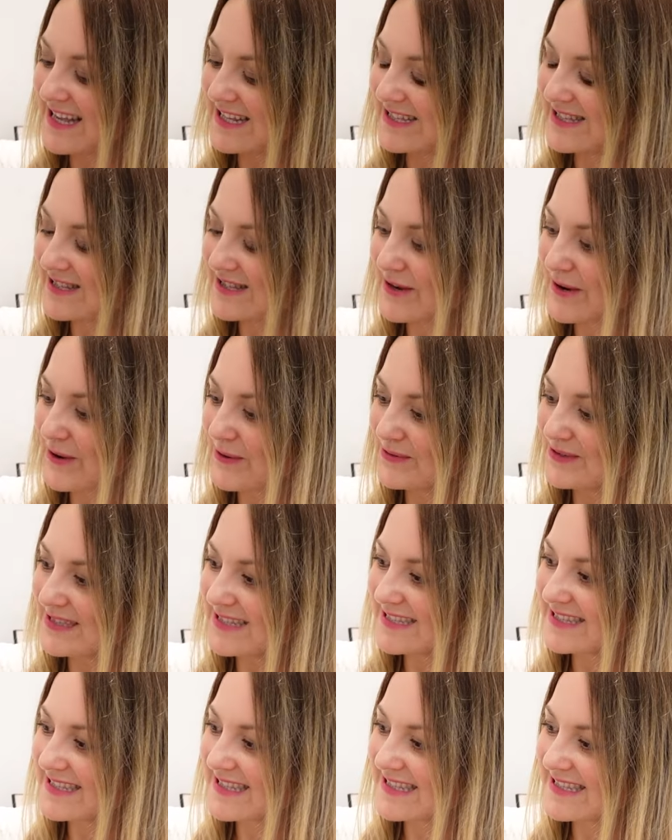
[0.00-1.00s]
So
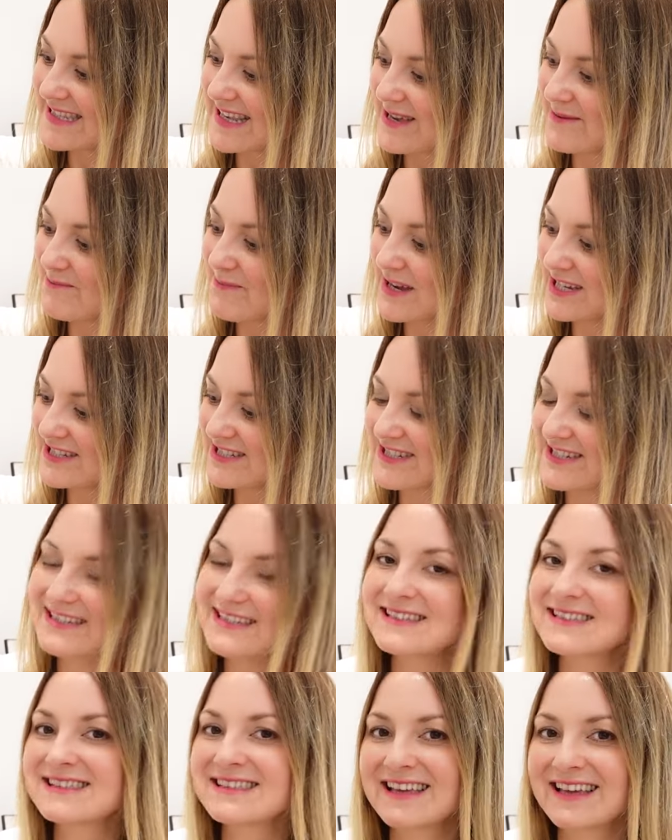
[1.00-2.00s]
this is a matching
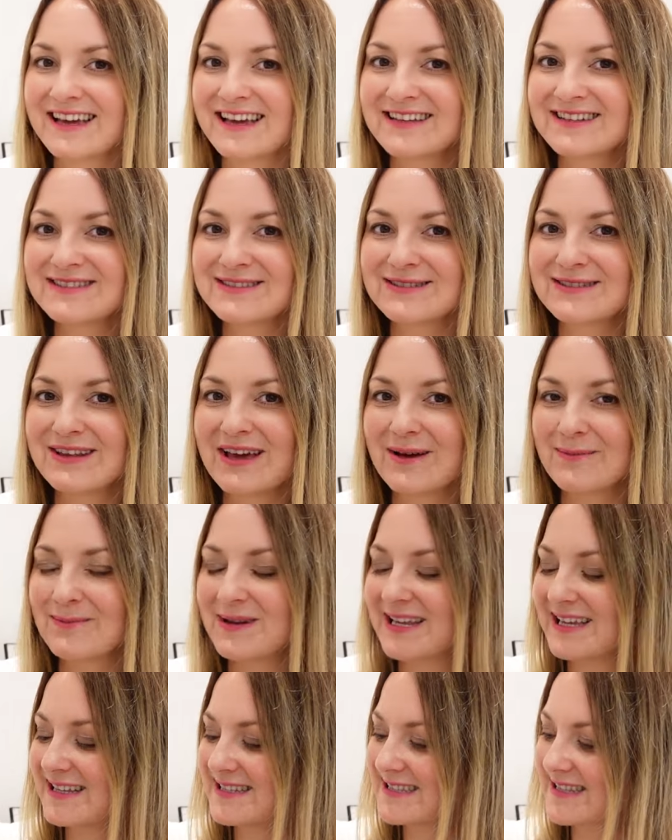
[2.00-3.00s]
skirt to that
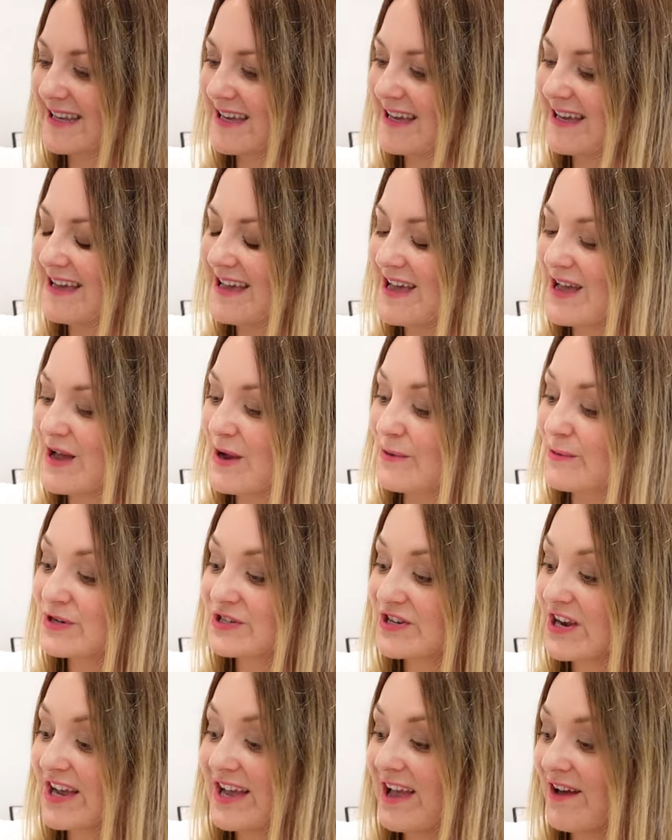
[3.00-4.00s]
blazer,
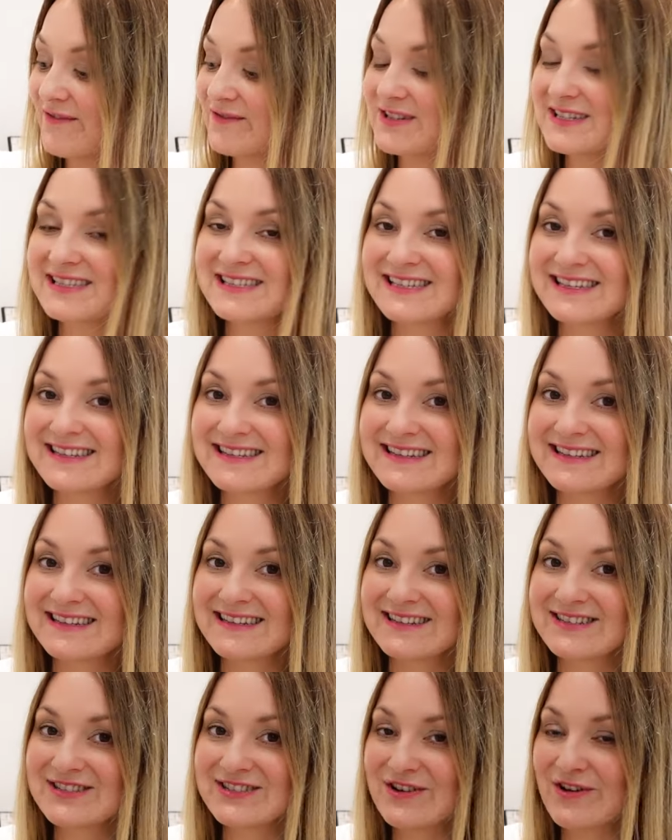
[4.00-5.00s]
which I haven't seen in
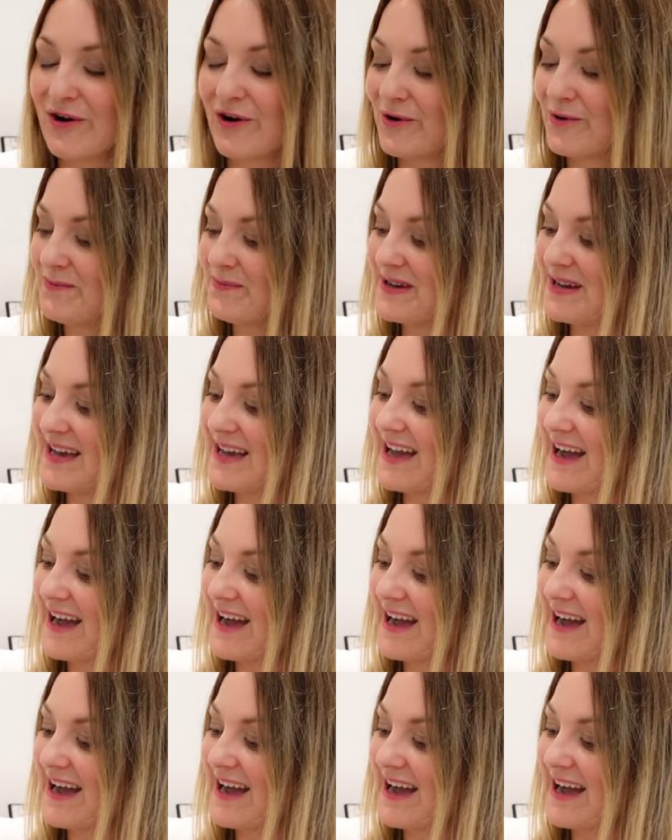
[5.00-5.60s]
the shop.